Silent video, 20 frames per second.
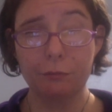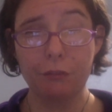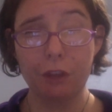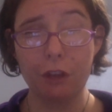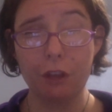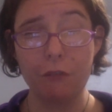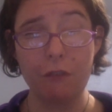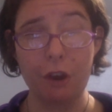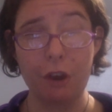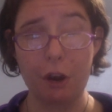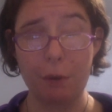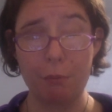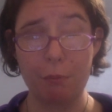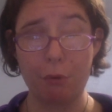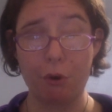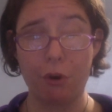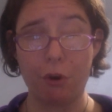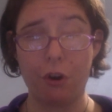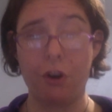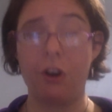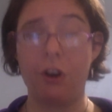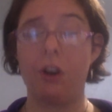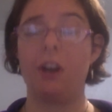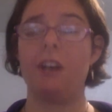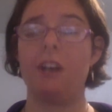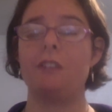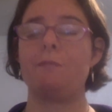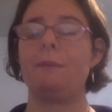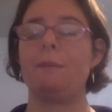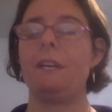very poor. Her
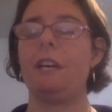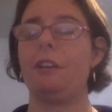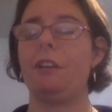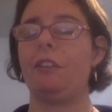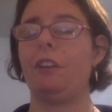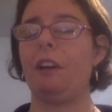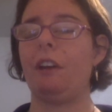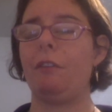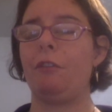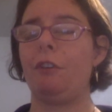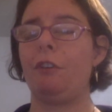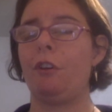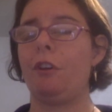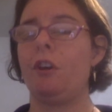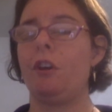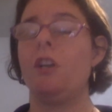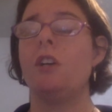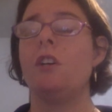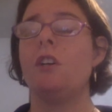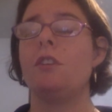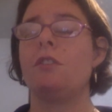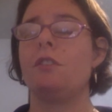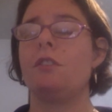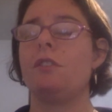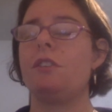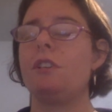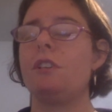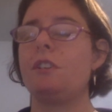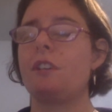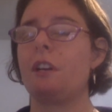husband has left her, so
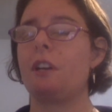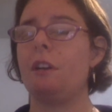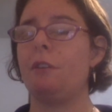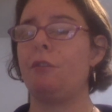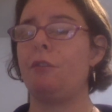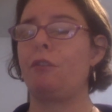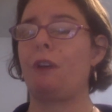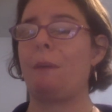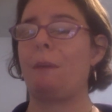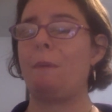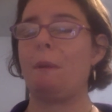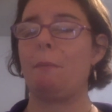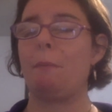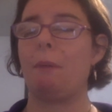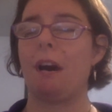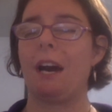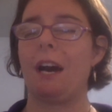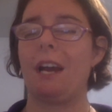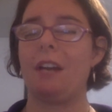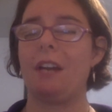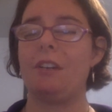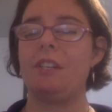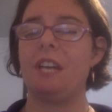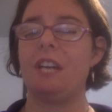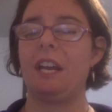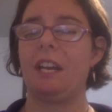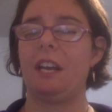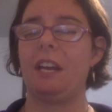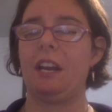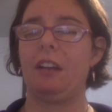she's kind of scraping by and
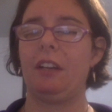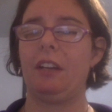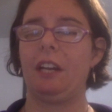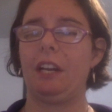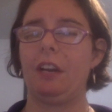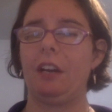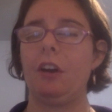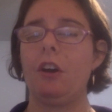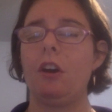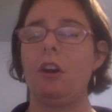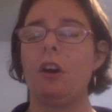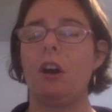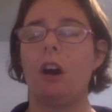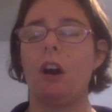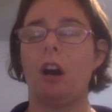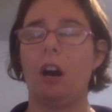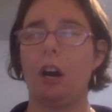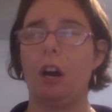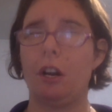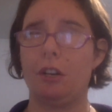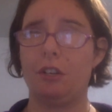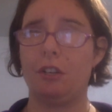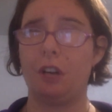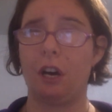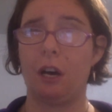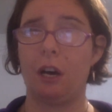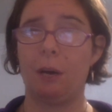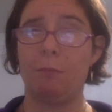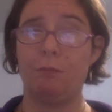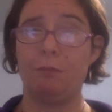taking like odd
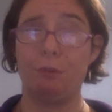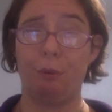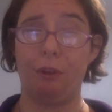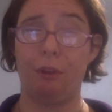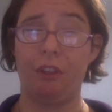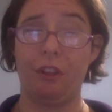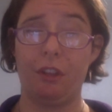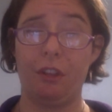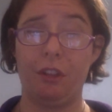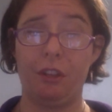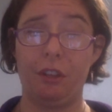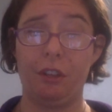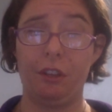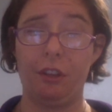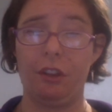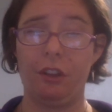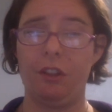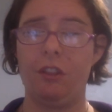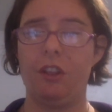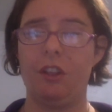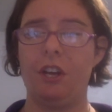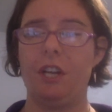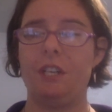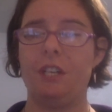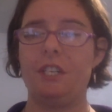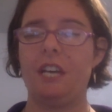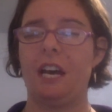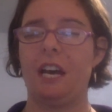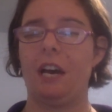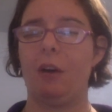jobs within the
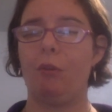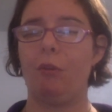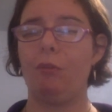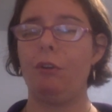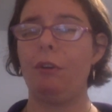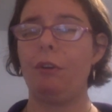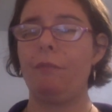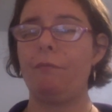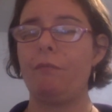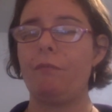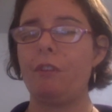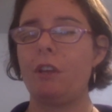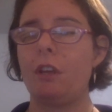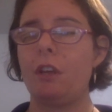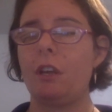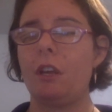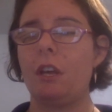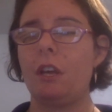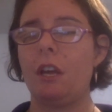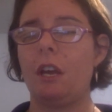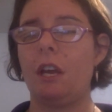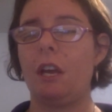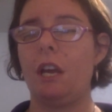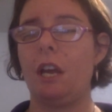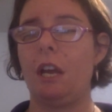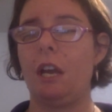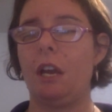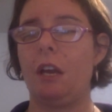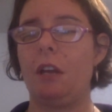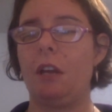town
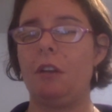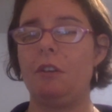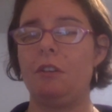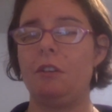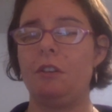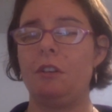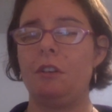and